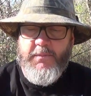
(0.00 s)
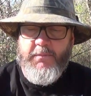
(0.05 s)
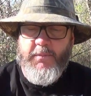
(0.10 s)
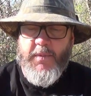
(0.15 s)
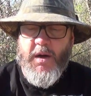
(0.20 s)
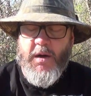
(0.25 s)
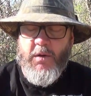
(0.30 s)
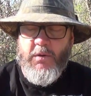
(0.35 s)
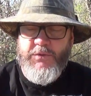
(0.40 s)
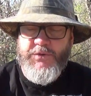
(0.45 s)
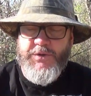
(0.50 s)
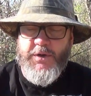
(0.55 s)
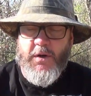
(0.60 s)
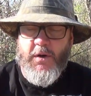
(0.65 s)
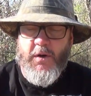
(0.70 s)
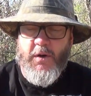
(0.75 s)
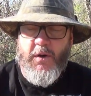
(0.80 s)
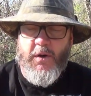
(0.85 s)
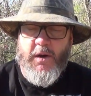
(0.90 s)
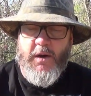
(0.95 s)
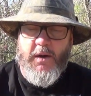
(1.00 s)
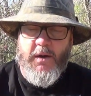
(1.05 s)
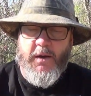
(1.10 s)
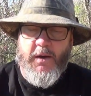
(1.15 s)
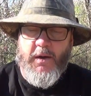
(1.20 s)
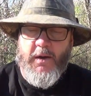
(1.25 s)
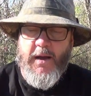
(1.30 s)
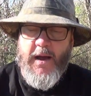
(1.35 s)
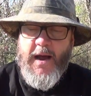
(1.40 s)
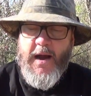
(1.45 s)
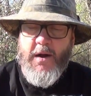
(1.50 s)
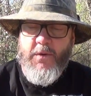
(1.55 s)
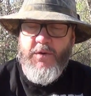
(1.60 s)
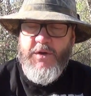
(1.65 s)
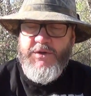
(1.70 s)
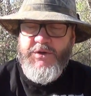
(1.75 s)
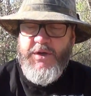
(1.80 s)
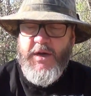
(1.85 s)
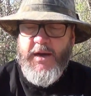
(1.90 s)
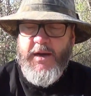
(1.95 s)
Malts are uh,
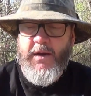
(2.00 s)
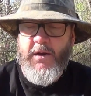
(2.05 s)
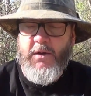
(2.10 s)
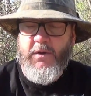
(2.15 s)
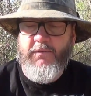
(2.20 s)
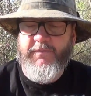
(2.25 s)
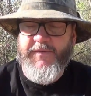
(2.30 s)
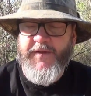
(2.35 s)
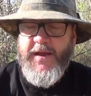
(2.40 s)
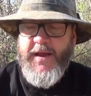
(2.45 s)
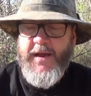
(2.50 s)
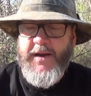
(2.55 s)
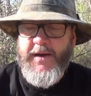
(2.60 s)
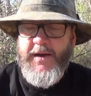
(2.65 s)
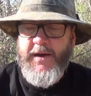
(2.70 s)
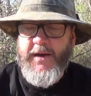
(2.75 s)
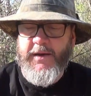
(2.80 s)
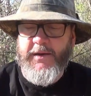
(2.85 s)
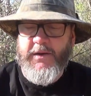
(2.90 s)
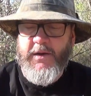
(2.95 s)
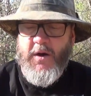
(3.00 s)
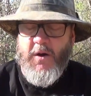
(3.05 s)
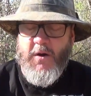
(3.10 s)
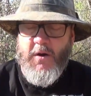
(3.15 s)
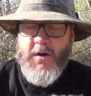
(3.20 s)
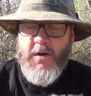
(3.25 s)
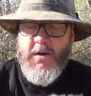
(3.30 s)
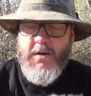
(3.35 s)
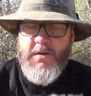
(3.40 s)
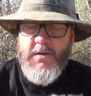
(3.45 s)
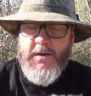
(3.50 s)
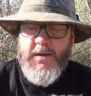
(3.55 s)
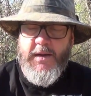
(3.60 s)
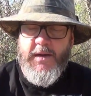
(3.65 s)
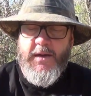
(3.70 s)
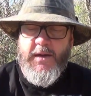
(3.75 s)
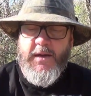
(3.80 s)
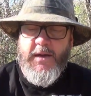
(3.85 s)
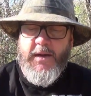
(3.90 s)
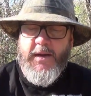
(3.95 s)
Irish Ale, Vienna, and Cara,
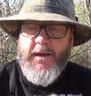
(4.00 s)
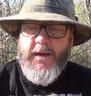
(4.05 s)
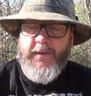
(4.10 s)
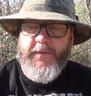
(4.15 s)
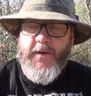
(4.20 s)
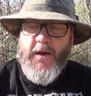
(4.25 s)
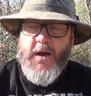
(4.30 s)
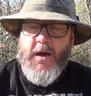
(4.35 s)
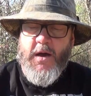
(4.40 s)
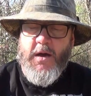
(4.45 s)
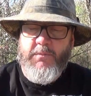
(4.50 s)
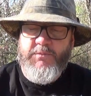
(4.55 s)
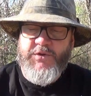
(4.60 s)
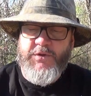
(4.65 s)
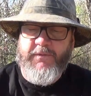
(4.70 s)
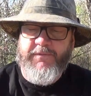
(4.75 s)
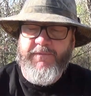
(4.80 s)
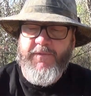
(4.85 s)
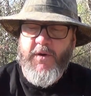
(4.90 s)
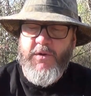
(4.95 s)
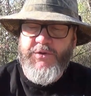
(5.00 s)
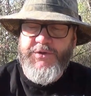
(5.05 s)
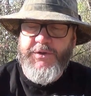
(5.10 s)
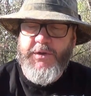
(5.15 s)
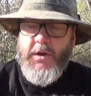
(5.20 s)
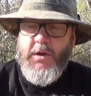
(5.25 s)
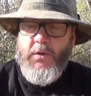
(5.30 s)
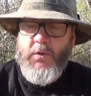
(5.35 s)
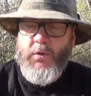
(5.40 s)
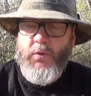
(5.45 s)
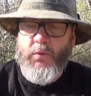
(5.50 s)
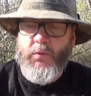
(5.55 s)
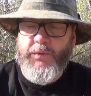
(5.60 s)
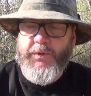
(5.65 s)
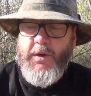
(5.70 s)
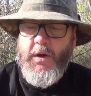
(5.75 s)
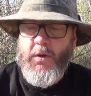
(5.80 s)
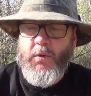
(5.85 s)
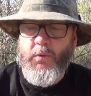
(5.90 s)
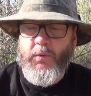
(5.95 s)
and the hops are First
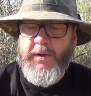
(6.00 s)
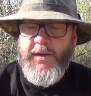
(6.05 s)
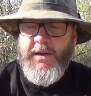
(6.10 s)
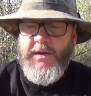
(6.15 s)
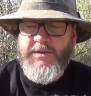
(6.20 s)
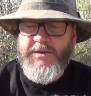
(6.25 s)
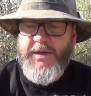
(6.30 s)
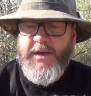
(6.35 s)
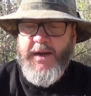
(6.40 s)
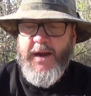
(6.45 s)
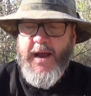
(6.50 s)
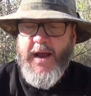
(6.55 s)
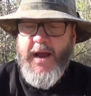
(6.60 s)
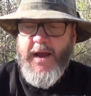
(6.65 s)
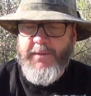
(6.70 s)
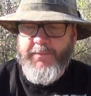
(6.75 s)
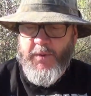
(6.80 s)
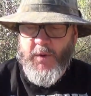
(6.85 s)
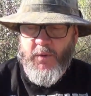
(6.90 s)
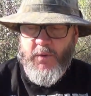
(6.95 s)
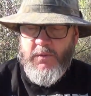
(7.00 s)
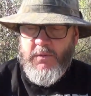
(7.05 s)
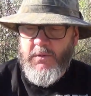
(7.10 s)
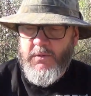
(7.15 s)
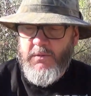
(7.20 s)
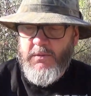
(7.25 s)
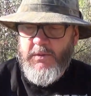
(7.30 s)
Gold, Goldings, and Admiral.